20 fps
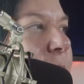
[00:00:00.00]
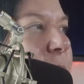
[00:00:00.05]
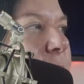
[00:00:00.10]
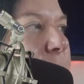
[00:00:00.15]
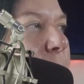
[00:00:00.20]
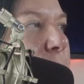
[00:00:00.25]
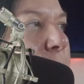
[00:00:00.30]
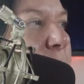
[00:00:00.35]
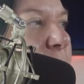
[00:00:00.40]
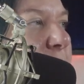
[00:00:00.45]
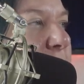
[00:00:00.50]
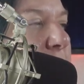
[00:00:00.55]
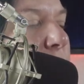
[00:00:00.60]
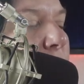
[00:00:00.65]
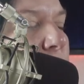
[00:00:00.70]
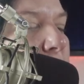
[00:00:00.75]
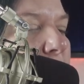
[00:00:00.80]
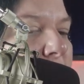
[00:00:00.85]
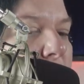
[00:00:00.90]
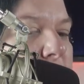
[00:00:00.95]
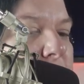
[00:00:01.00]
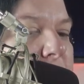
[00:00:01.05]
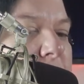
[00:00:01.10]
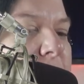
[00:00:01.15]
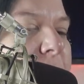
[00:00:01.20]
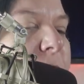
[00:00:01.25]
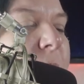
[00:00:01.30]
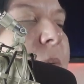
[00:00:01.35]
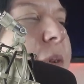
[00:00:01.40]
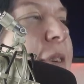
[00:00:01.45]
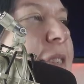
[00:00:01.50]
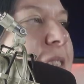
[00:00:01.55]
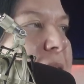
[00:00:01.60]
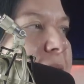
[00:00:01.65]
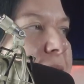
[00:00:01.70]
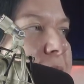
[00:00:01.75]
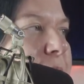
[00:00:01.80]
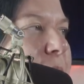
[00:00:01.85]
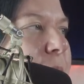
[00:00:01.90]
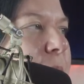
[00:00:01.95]
remember like how it all worked
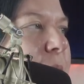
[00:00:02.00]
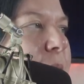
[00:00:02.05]
out.